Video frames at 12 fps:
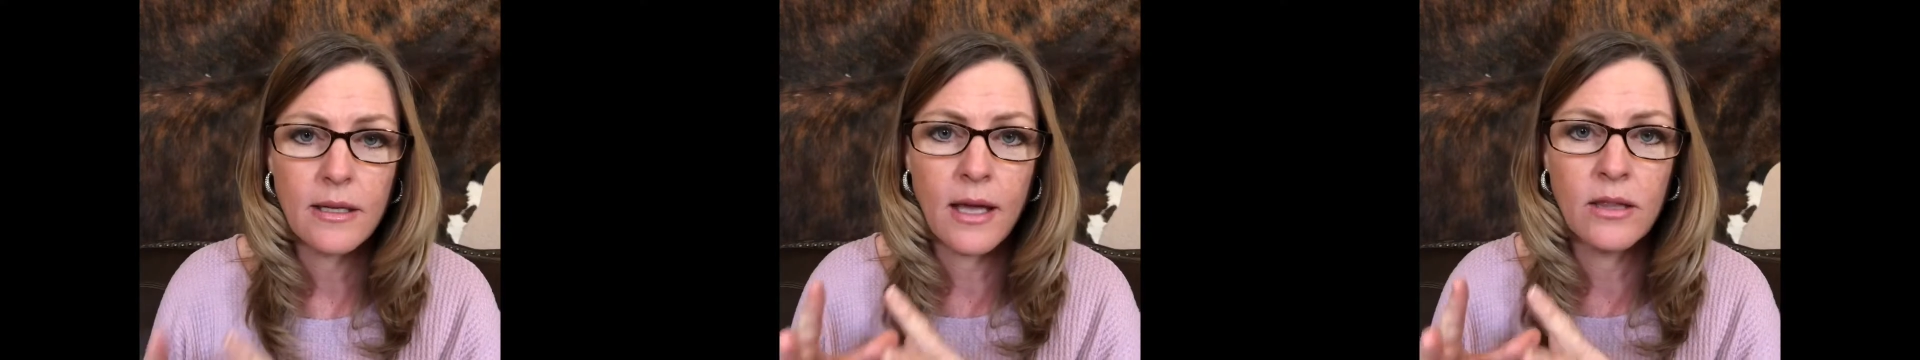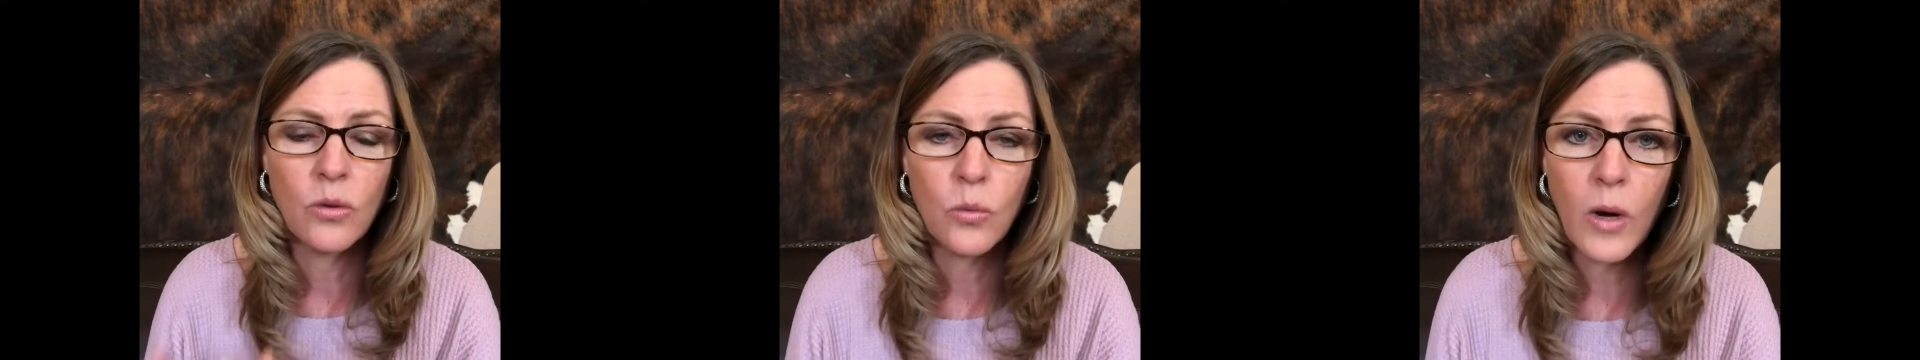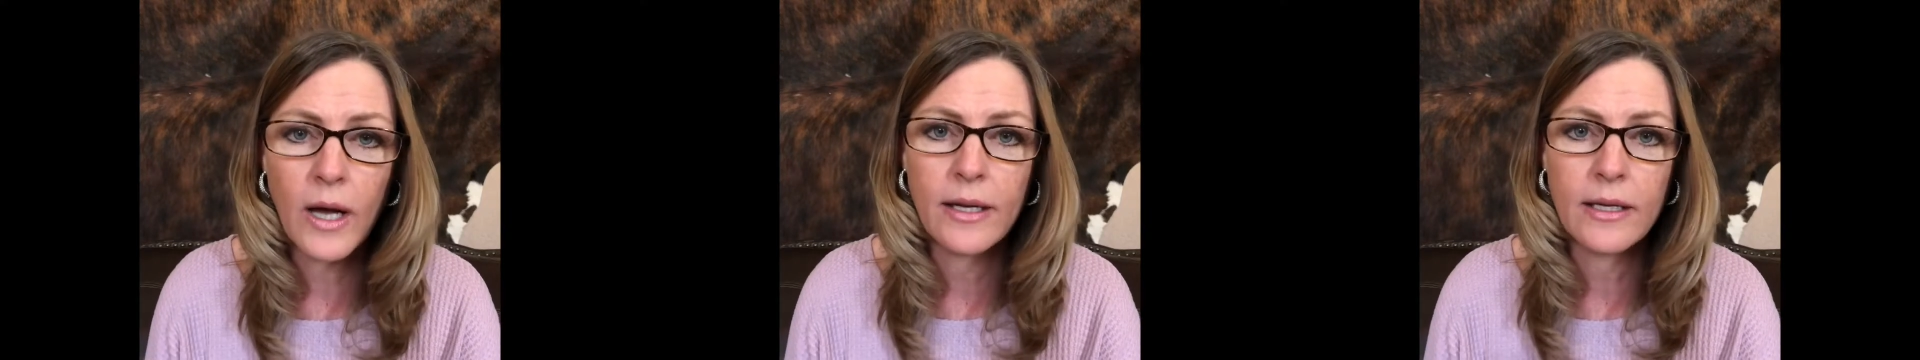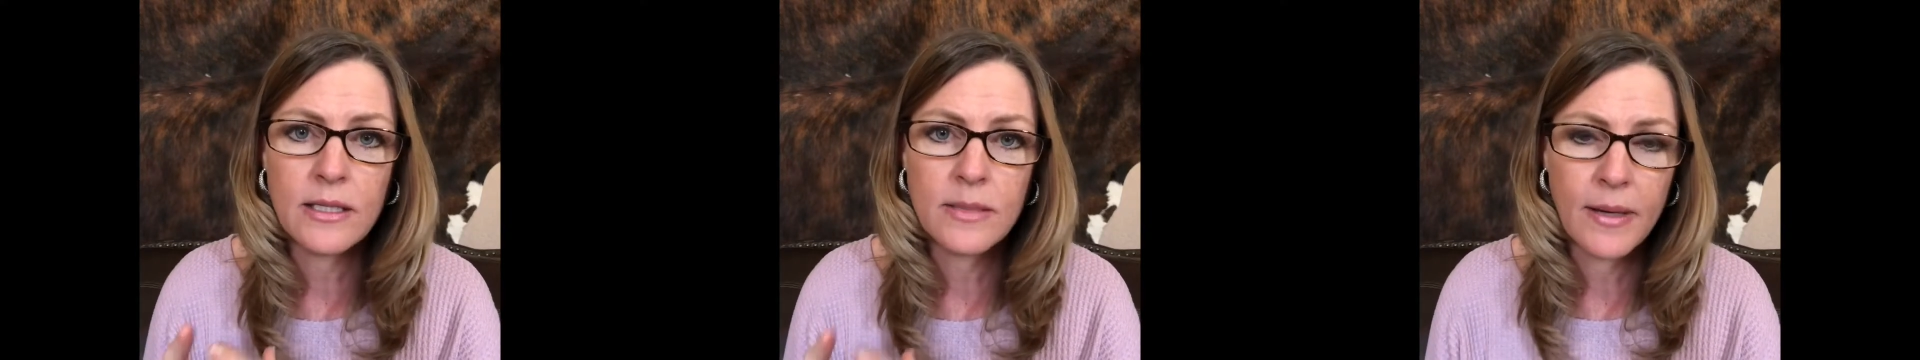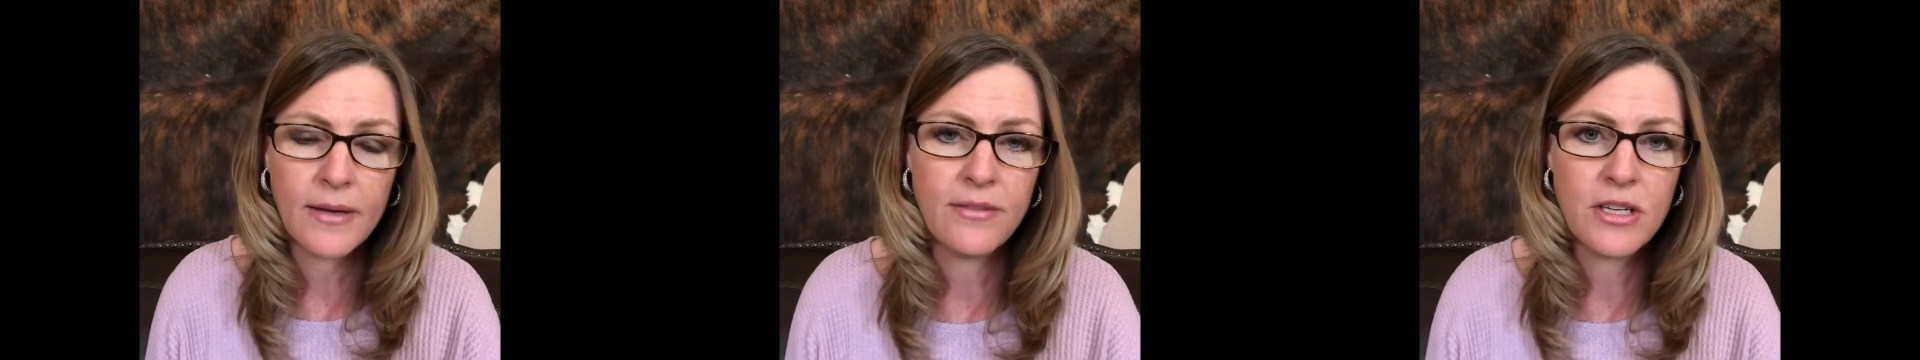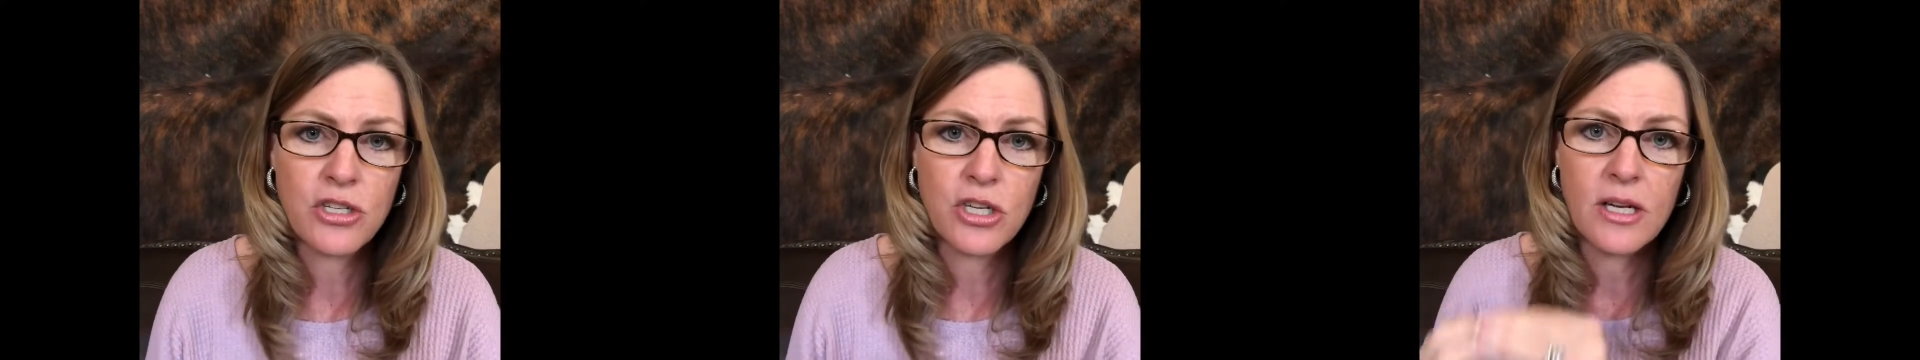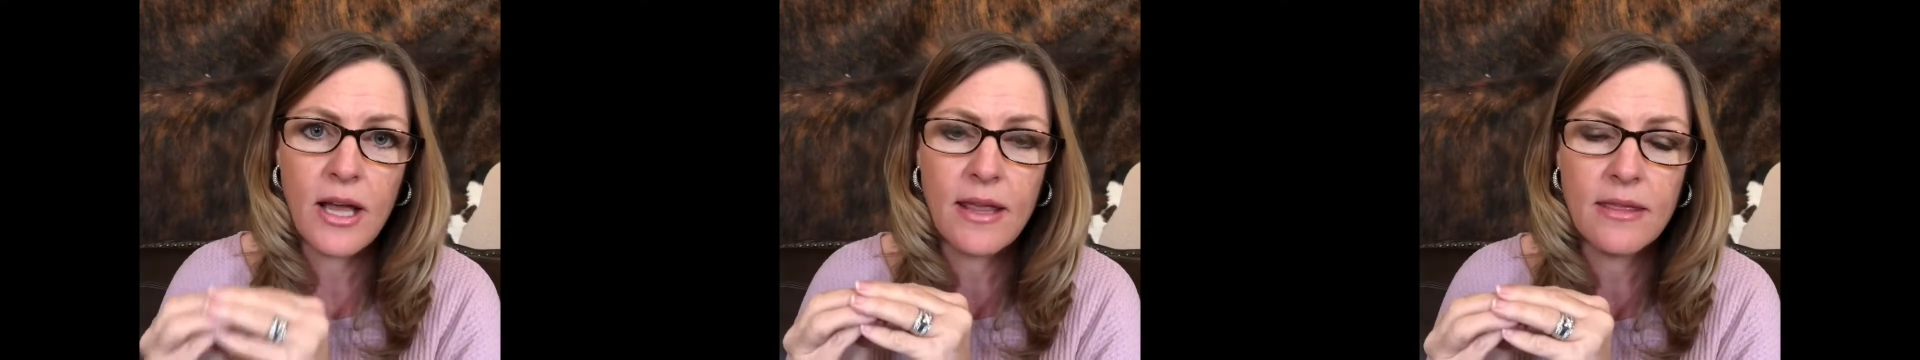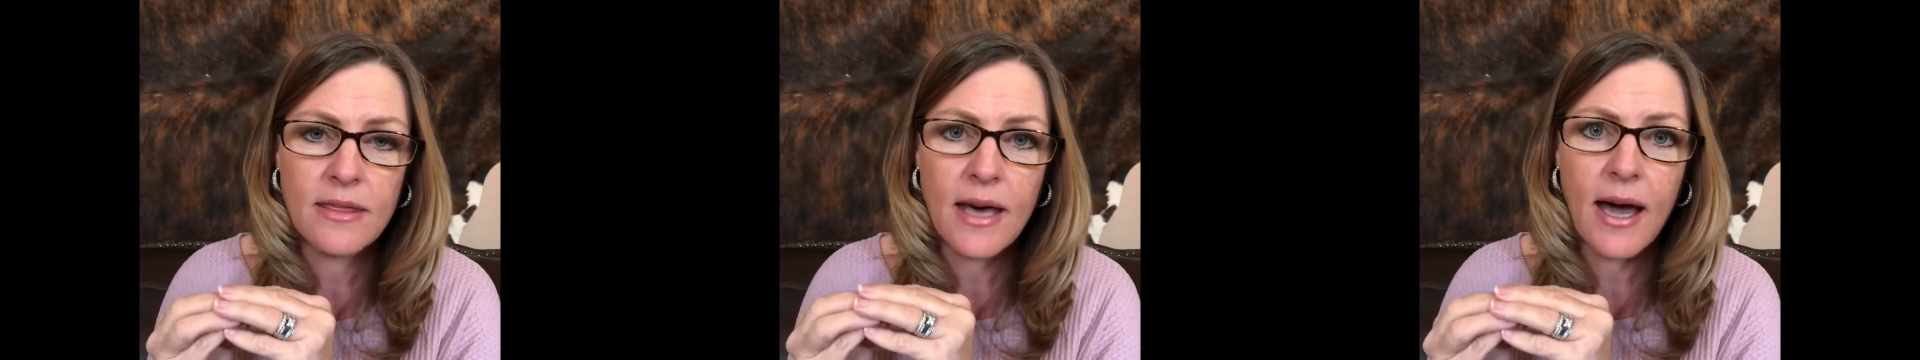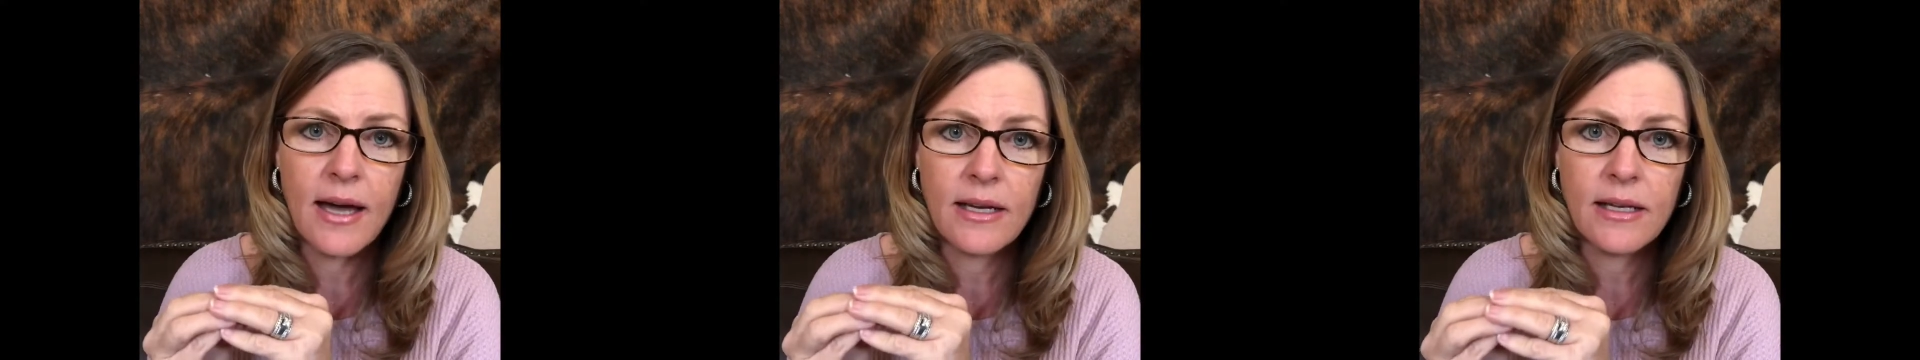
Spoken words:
and the what is my vision, and that